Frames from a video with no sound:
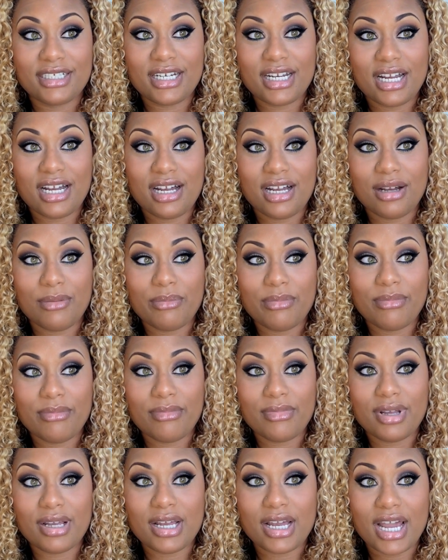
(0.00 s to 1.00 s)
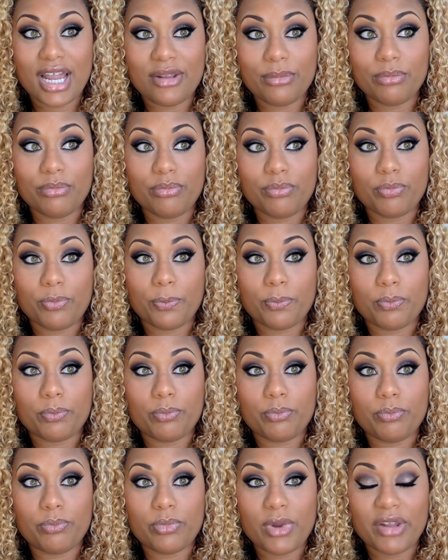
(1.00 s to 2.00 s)
Um, I'm,
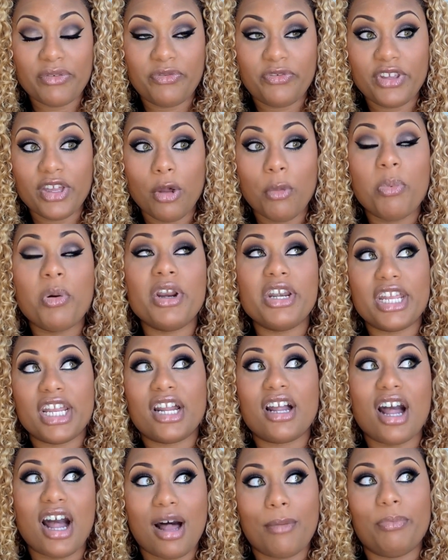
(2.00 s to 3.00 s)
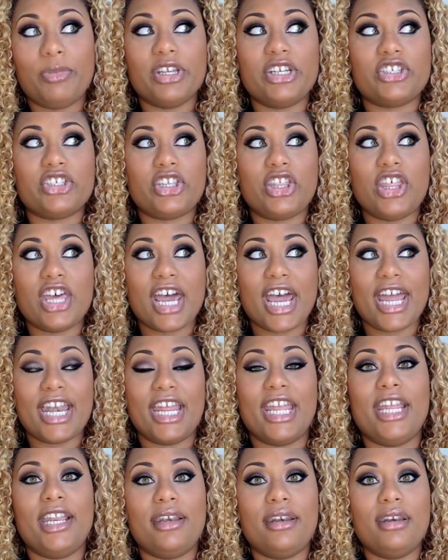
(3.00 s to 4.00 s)
I feel pretty accomplished that
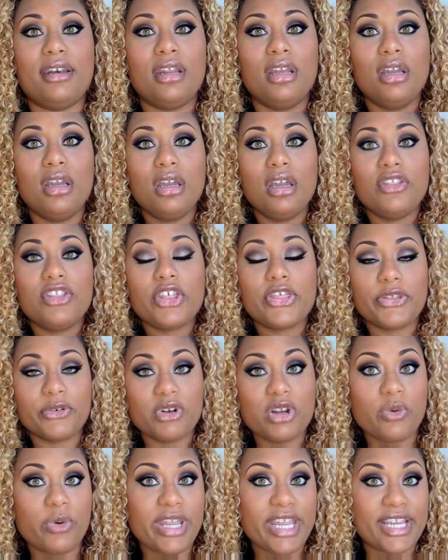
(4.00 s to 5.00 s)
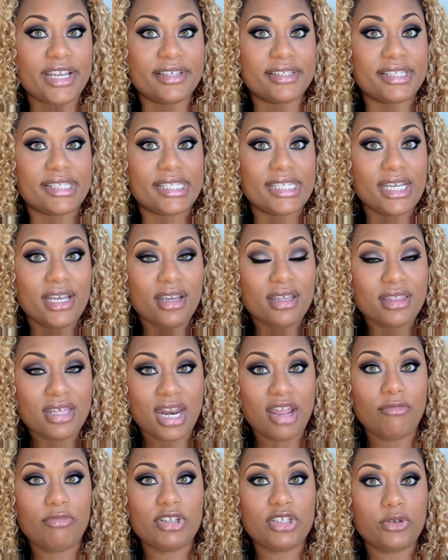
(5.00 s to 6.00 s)
in the three weeks that
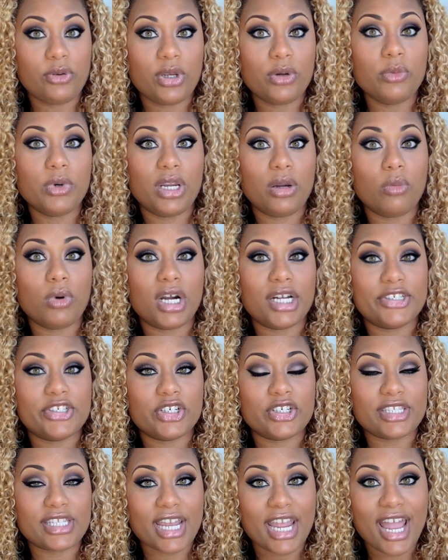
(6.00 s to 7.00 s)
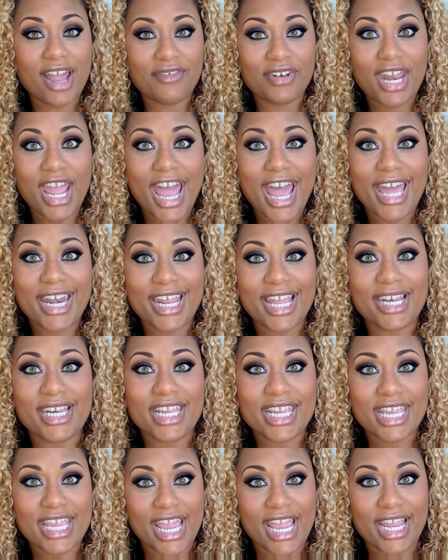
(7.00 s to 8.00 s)
I've been doing Weight Watchers, I haven't had
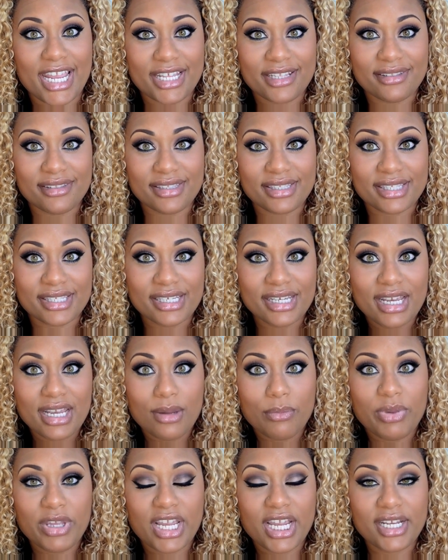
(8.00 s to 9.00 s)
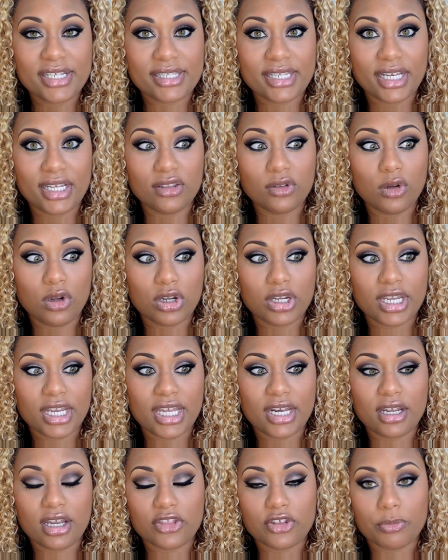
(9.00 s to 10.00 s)
any gains, because I look
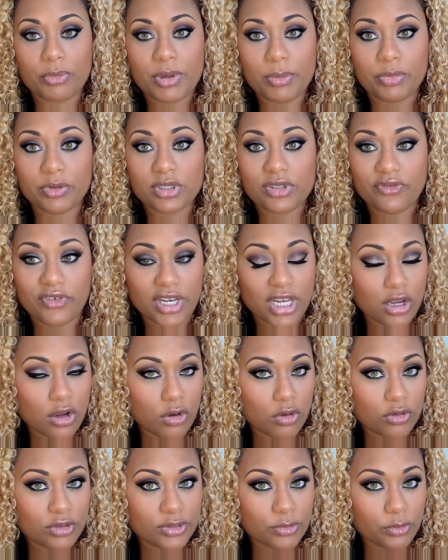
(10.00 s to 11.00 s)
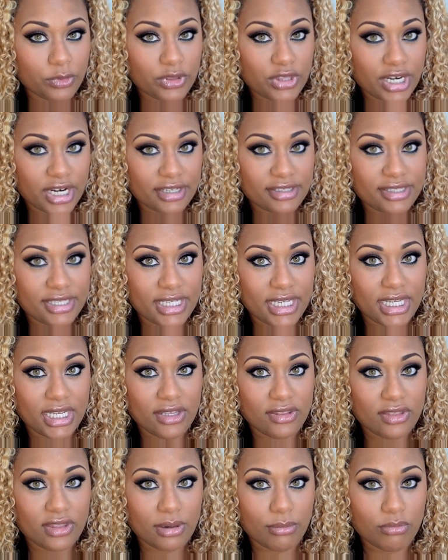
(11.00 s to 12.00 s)
at other people's videos that I
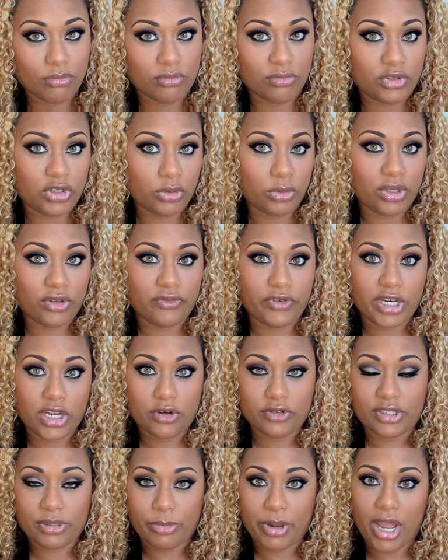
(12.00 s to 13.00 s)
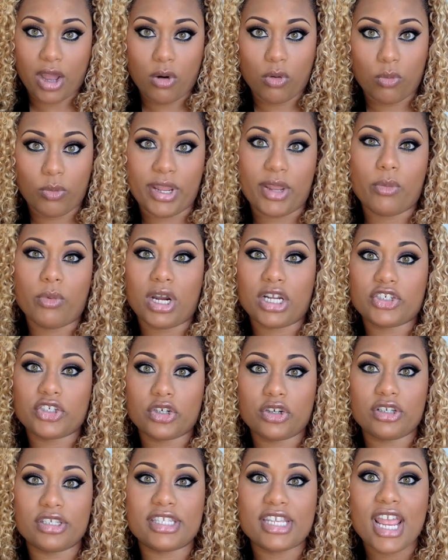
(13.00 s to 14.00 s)
see them doing videos about Weight
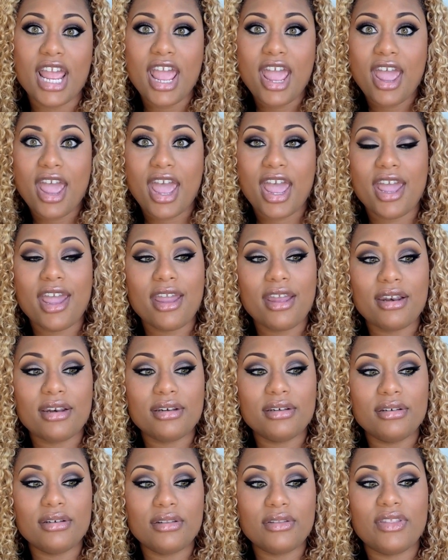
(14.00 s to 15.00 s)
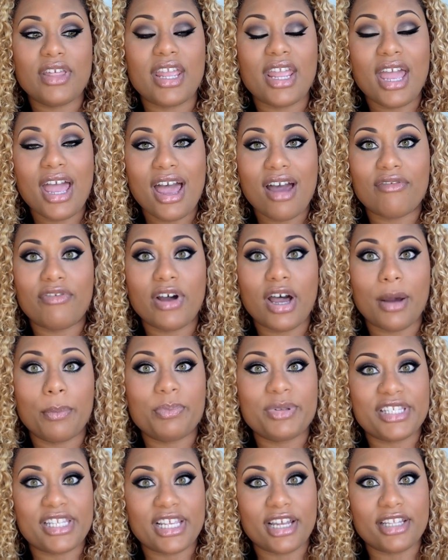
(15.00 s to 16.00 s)
Watchers, and they have
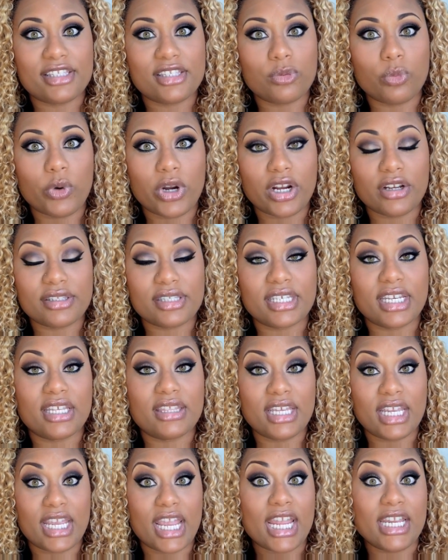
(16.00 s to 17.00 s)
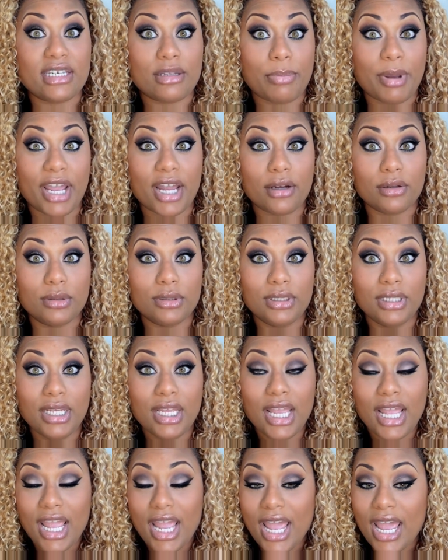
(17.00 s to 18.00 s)
upsets where it's like they gained a pound.
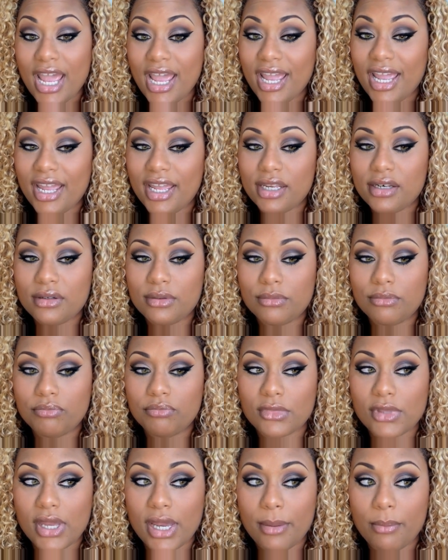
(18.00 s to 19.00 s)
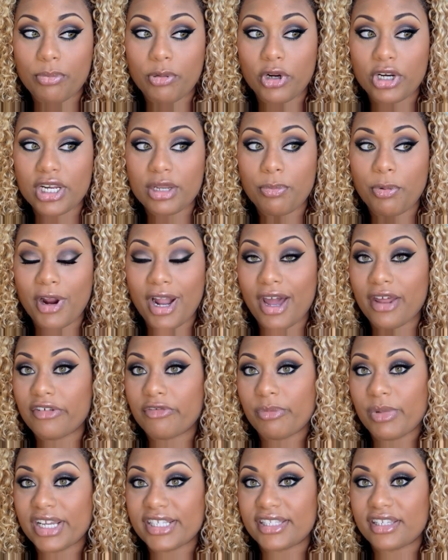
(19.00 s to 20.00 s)
And I'm pretty proud
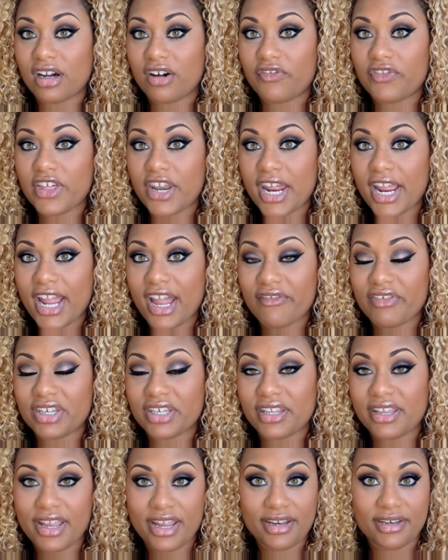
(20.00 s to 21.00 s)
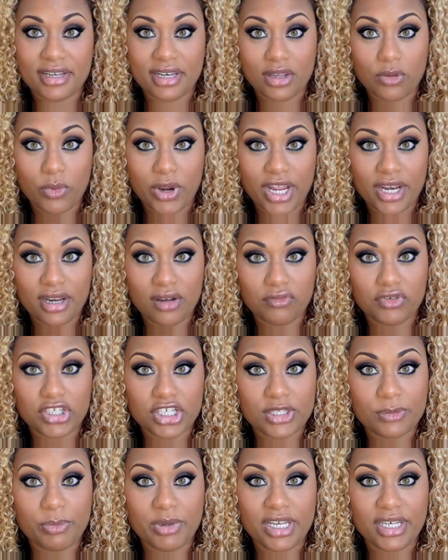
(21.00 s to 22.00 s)
of myself that I haven't gained any weight. I've
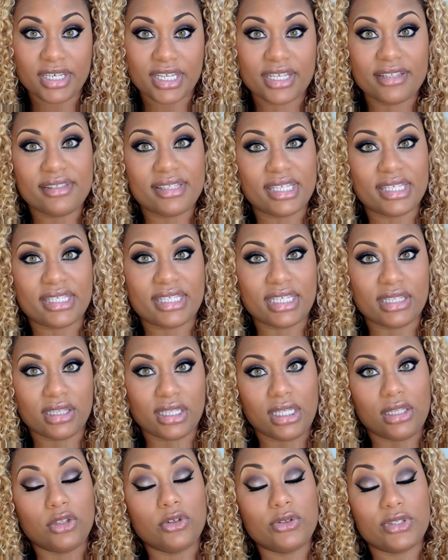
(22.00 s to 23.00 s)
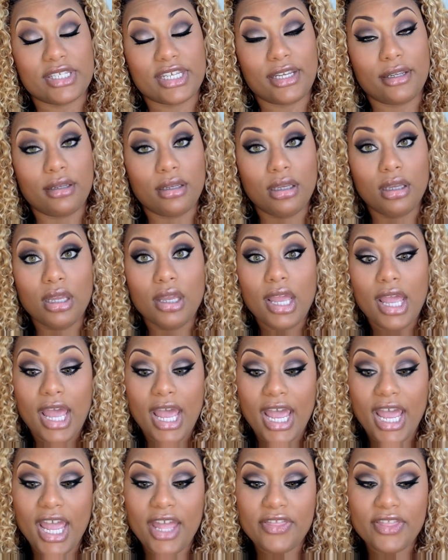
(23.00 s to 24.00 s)
just been consistently losing.
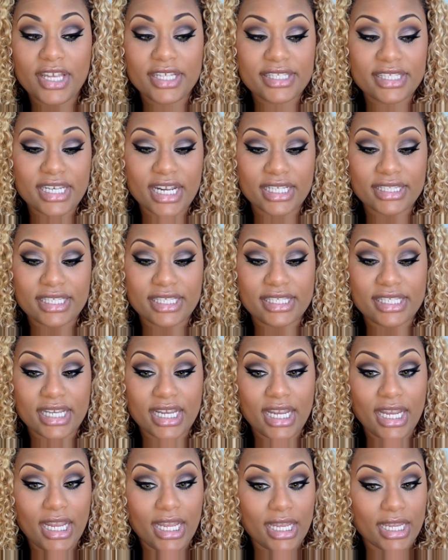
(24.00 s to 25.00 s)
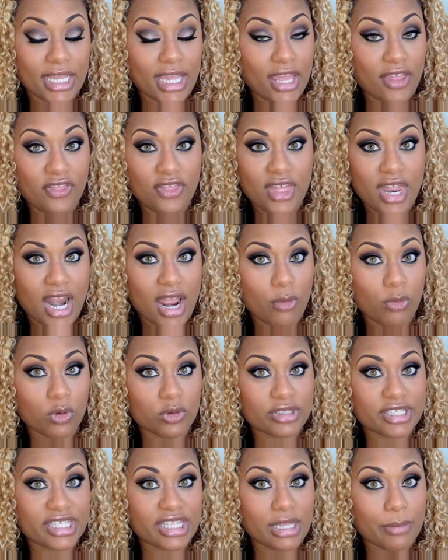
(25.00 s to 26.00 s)
And that's not to say, again, that I
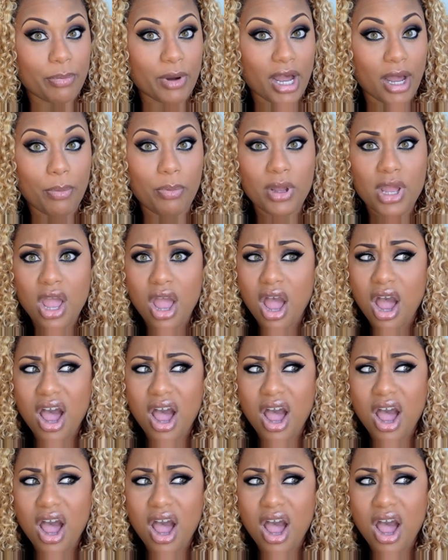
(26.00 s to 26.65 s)
won't slip up.